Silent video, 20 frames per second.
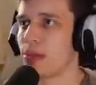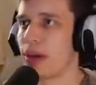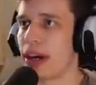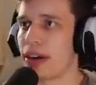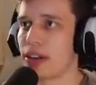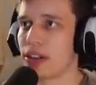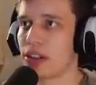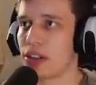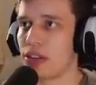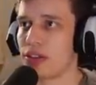
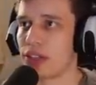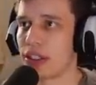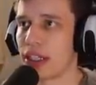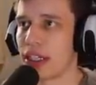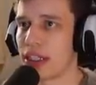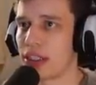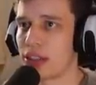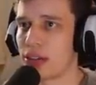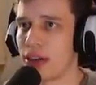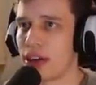barracks over
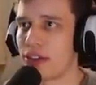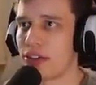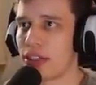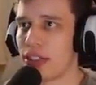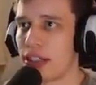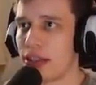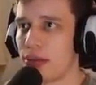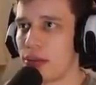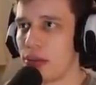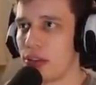here, so
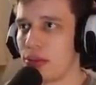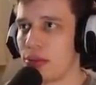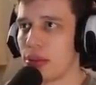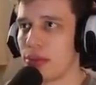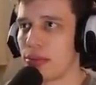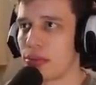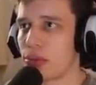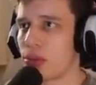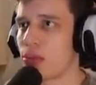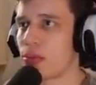everything would have
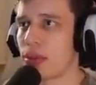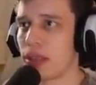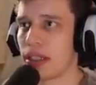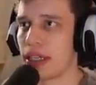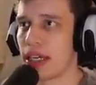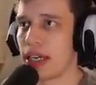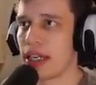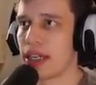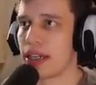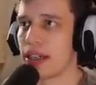been
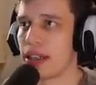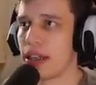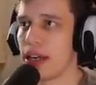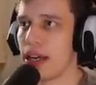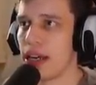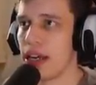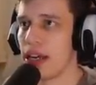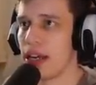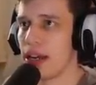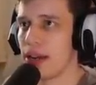properly hidden.
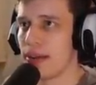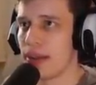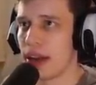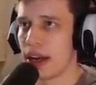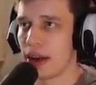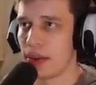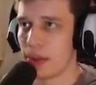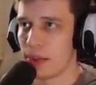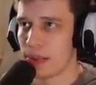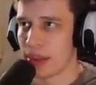
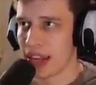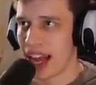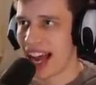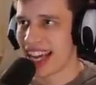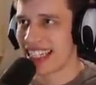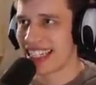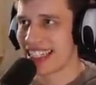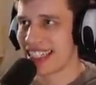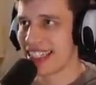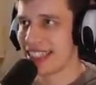Now,
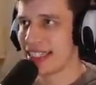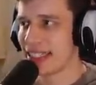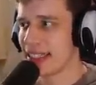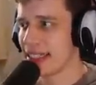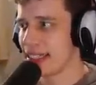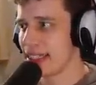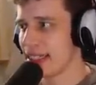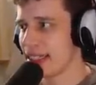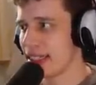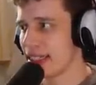
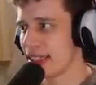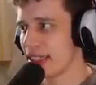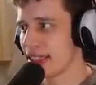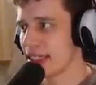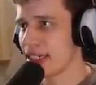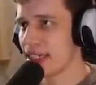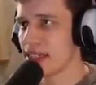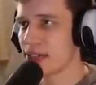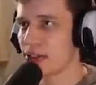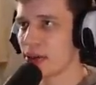ideally, this is
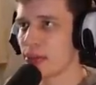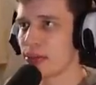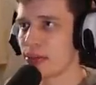either a